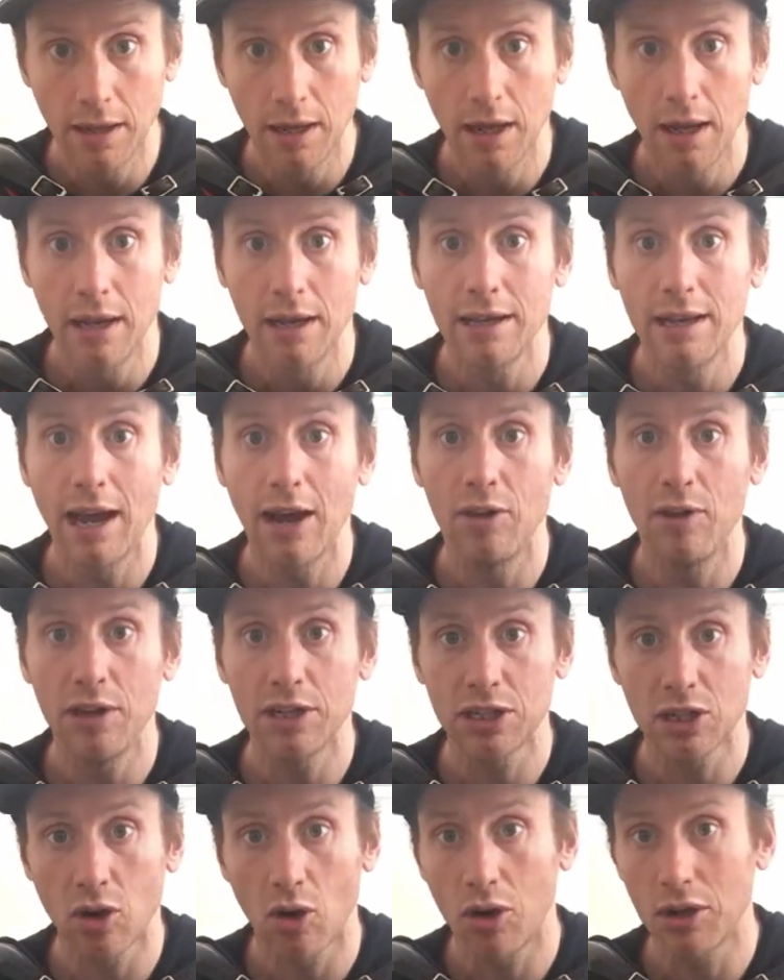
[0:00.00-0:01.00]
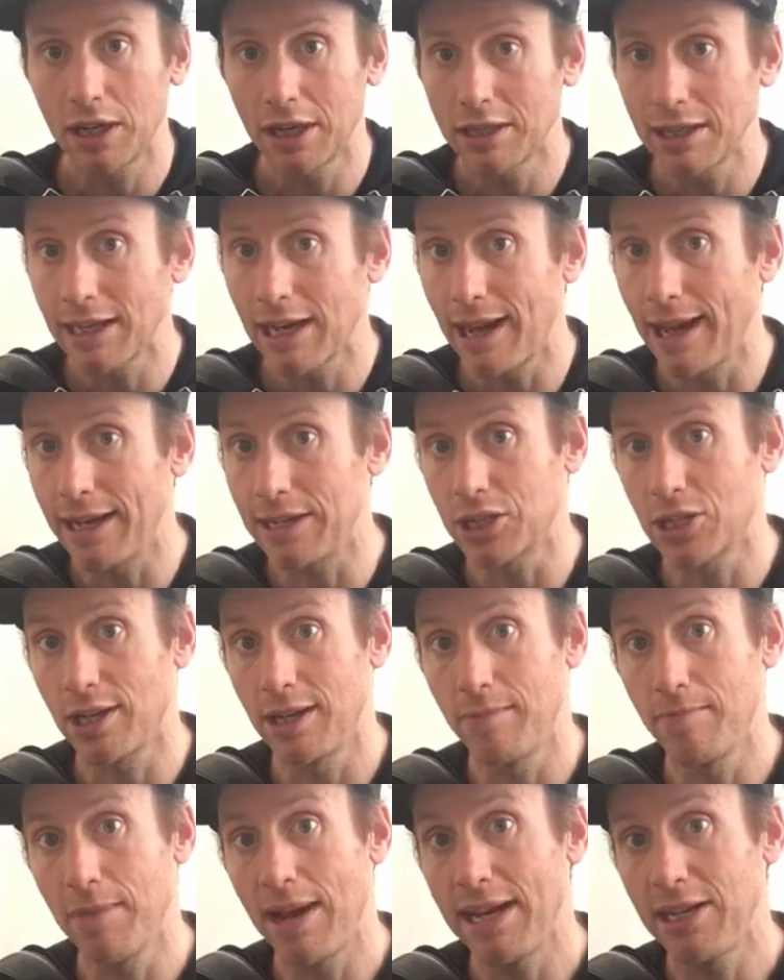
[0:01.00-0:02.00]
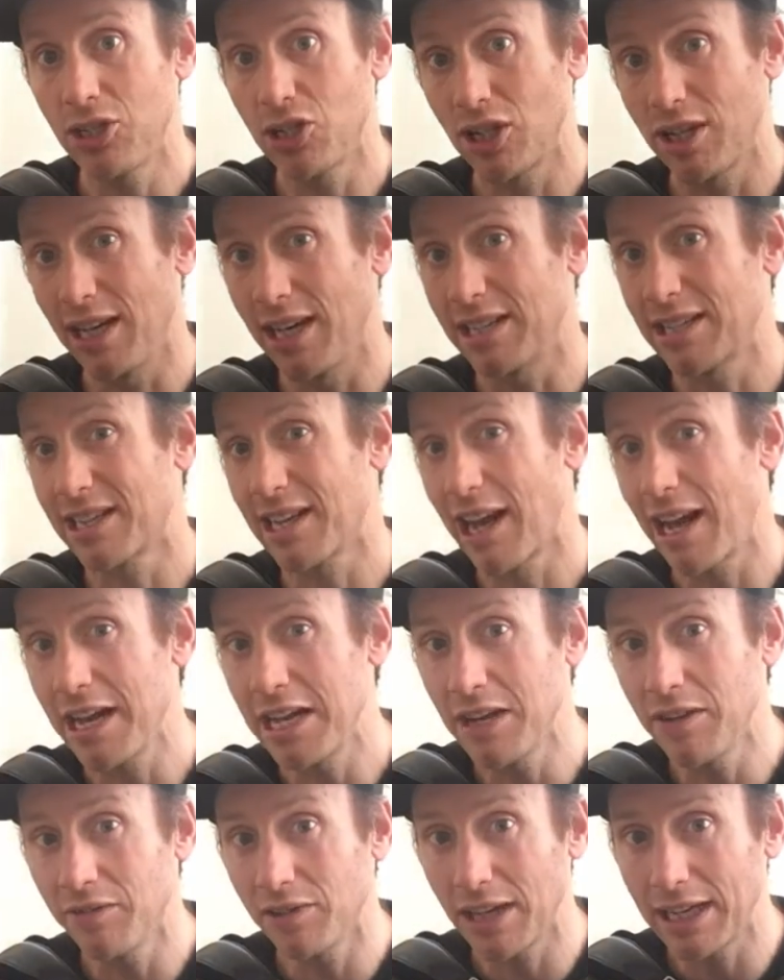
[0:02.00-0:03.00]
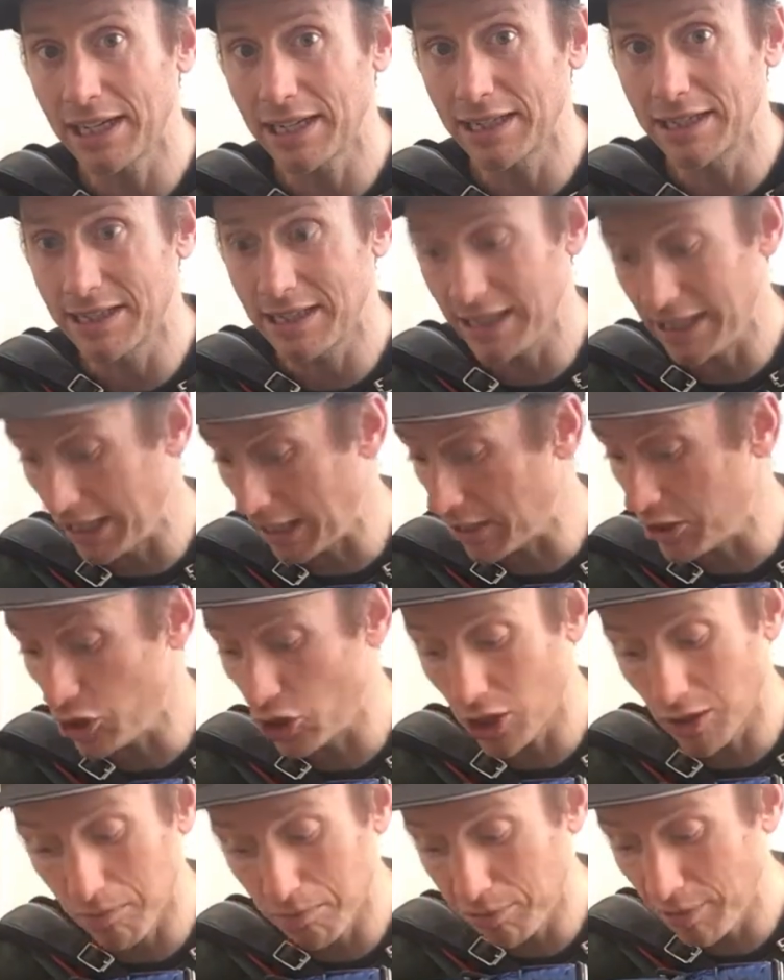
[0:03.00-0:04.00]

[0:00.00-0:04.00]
Now this chord I didn't actually mention, it's kind of like a D, and you can